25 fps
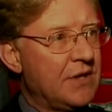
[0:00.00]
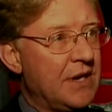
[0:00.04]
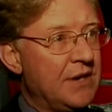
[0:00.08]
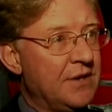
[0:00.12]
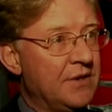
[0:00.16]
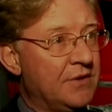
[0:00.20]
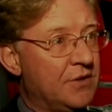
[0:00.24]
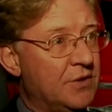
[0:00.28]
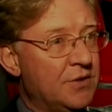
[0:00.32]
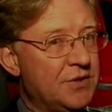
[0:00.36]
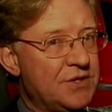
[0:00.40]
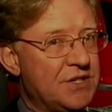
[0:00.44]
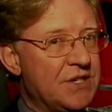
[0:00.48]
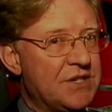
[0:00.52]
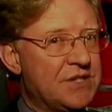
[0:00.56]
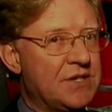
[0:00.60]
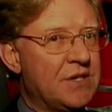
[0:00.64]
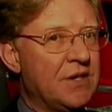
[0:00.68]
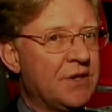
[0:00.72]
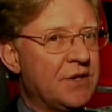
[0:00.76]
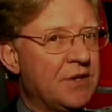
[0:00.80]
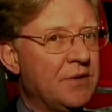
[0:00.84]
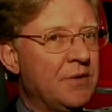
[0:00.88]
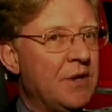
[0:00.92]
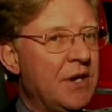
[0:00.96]
And of course, it's
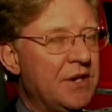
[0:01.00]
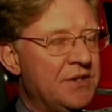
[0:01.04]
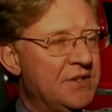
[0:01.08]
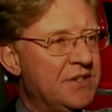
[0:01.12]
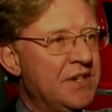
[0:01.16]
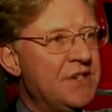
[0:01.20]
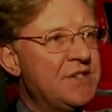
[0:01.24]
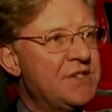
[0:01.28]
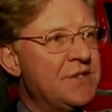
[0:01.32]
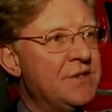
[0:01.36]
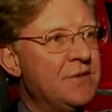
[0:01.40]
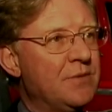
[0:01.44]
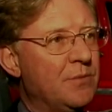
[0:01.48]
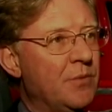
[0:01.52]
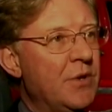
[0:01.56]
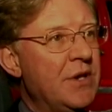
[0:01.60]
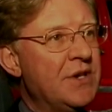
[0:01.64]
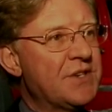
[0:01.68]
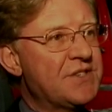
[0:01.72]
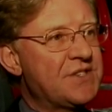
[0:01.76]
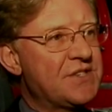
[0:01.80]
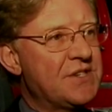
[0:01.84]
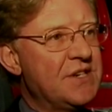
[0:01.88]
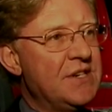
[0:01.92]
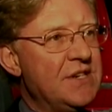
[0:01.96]
got a, a decent
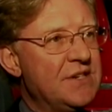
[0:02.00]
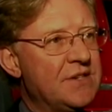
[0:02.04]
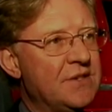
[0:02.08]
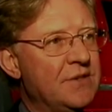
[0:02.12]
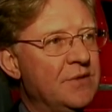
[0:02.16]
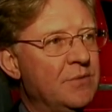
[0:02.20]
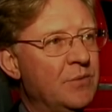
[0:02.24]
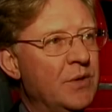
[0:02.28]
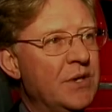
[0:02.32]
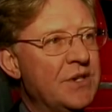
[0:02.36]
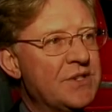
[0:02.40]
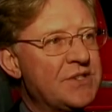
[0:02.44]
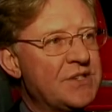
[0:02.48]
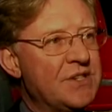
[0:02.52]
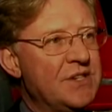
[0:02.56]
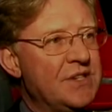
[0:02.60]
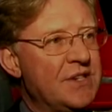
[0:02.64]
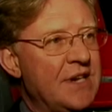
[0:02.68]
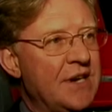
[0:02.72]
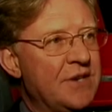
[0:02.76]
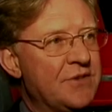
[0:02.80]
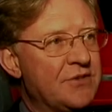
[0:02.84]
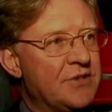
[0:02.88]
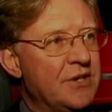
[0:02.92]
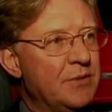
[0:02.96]
rear seat and rear
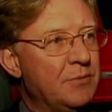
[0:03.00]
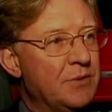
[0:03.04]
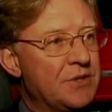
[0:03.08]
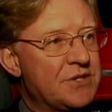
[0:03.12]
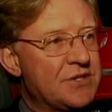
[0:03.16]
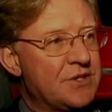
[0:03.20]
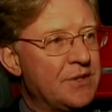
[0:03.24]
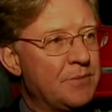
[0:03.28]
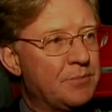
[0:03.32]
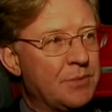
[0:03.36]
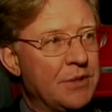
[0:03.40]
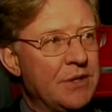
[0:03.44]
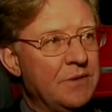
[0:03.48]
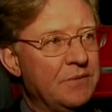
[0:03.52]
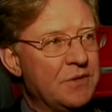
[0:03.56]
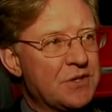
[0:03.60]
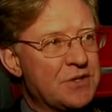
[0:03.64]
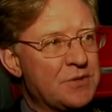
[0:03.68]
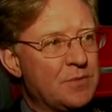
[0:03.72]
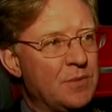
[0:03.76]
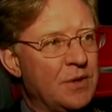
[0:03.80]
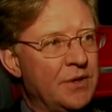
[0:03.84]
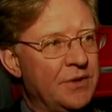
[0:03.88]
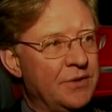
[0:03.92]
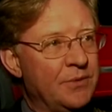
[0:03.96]
seat entry, which the
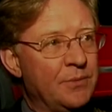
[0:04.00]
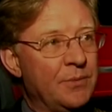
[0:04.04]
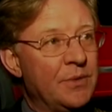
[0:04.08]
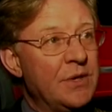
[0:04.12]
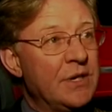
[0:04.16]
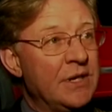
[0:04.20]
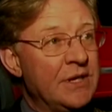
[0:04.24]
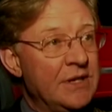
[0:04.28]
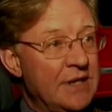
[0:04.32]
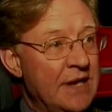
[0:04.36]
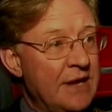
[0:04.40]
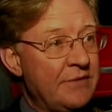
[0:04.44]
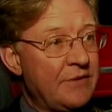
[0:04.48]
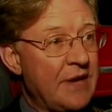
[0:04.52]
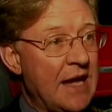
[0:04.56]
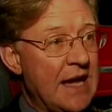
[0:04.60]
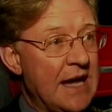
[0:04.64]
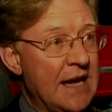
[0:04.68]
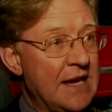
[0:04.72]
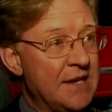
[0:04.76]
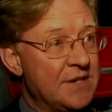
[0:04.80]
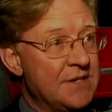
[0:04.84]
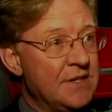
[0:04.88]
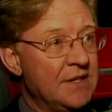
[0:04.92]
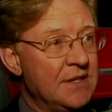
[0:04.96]
previous one really never
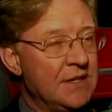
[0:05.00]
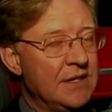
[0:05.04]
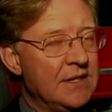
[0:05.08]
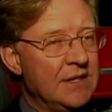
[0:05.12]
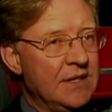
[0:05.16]
had.